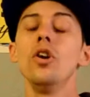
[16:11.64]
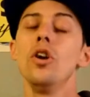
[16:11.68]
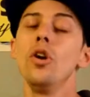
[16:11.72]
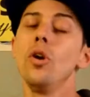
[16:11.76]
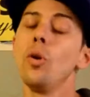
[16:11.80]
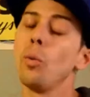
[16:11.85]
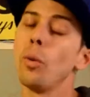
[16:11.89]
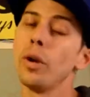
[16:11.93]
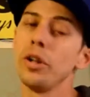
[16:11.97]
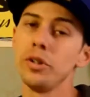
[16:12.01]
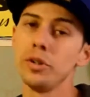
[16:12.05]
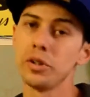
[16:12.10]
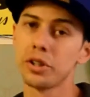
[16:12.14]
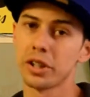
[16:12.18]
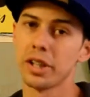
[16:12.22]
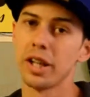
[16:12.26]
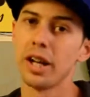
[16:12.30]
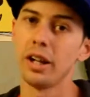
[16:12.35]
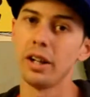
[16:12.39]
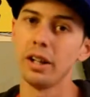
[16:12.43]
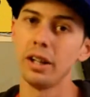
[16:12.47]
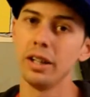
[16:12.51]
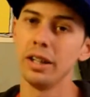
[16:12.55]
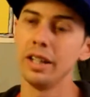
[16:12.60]
when you
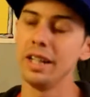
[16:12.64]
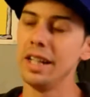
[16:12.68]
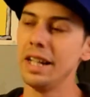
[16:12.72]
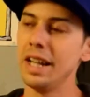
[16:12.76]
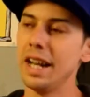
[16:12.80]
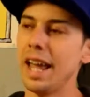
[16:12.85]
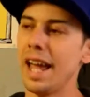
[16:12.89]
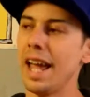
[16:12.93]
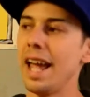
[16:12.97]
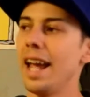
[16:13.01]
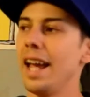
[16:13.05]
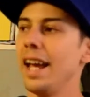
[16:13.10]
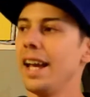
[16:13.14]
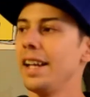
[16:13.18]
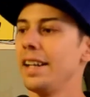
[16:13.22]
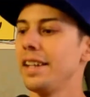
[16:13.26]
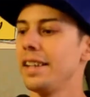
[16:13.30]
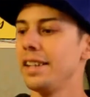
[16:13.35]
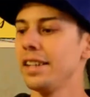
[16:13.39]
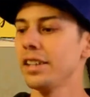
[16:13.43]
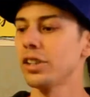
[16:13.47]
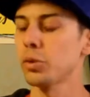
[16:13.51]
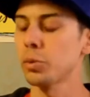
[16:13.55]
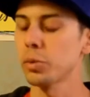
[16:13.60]
sell.
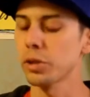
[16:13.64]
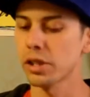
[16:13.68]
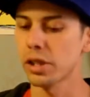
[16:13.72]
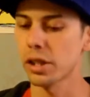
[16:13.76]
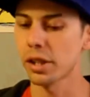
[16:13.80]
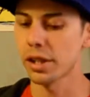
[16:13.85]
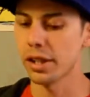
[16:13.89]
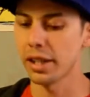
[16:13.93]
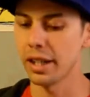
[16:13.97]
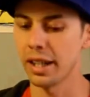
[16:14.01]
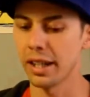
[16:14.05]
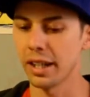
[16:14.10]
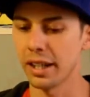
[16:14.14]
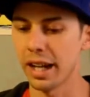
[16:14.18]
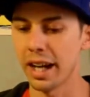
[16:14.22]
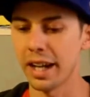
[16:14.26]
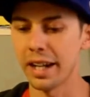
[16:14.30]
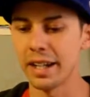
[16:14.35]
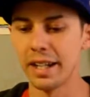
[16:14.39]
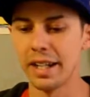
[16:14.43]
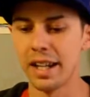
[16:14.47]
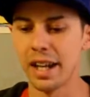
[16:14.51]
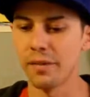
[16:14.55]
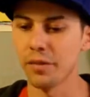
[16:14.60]
And this was the thing I
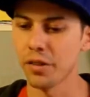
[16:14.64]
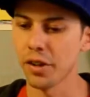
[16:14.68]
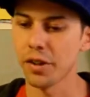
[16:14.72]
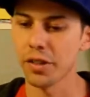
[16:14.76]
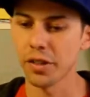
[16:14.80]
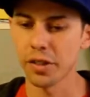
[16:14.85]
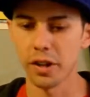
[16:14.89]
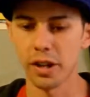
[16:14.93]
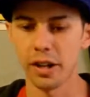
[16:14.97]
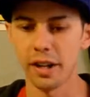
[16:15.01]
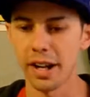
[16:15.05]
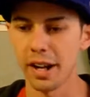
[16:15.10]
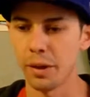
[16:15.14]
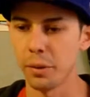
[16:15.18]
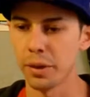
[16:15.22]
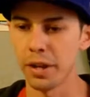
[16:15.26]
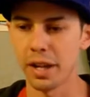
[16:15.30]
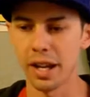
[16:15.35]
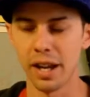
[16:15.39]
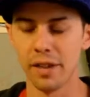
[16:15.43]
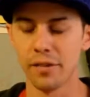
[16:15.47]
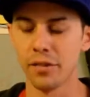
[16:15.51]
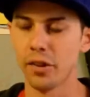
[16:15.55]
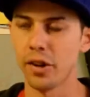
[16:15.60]
never thought I would
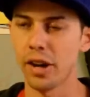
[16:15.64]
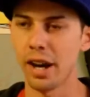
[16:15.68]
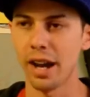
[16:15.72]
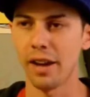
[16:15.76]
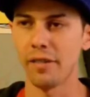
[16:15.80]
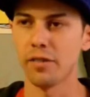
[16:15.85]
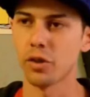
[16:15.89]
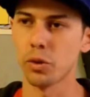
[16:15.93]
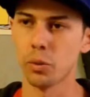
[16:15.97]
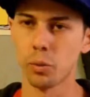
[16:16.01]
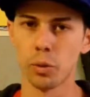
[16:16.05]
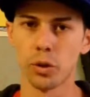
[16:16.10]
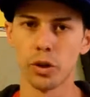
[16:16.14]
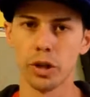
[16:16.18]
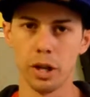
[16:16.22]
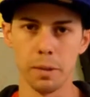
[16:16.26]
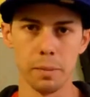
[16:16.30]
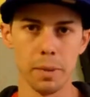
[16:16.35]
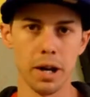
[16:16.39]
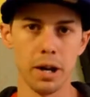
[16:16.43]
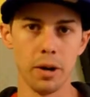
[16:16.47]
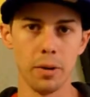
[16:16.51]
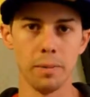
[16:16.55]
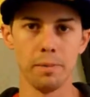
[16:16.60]
ever have to worry
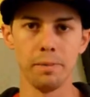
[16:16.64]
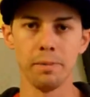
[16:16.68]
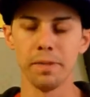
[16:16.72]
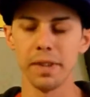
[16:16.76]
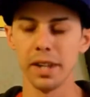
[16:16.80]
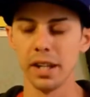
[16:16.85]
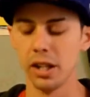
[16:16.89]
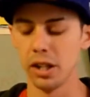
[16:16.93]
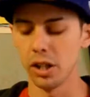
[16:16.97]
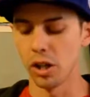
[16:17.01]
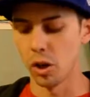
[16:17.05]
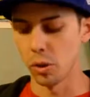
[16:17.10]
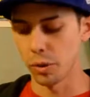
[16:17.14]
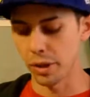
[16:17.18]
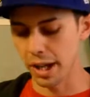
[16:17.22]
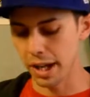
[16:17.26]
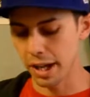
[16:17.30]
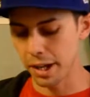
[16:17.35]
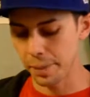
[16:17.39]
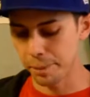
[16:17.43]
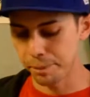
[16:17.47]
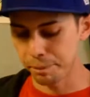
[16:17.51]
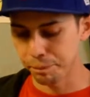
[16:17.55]
about. Okay,